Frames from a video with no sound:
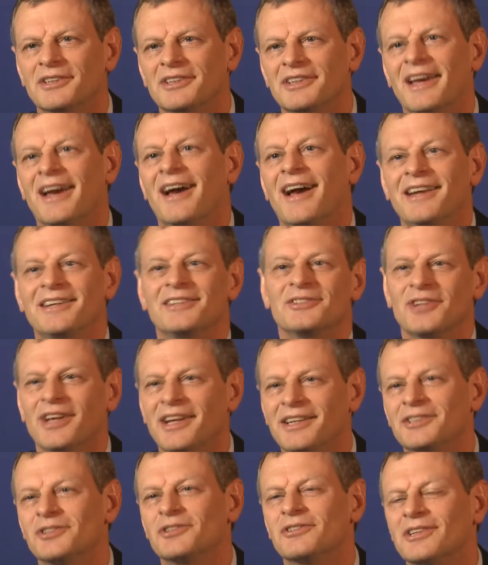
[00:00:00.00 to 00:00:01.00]
I
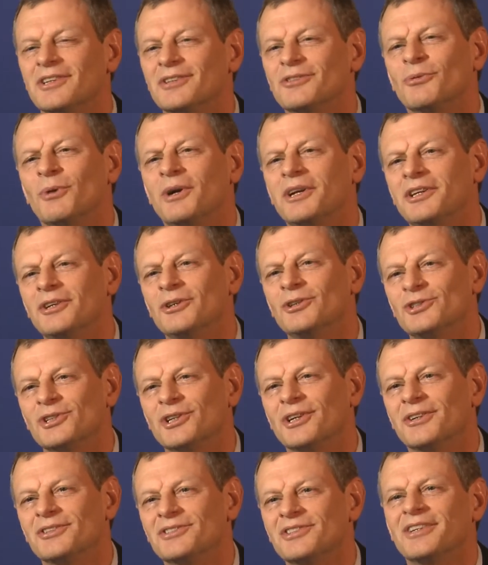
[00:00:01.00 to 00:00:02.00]
designed this thing 20 years
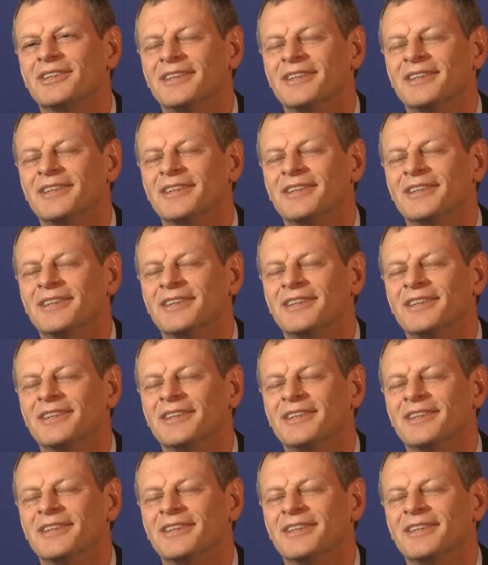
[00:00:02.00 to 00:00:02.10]
ago. So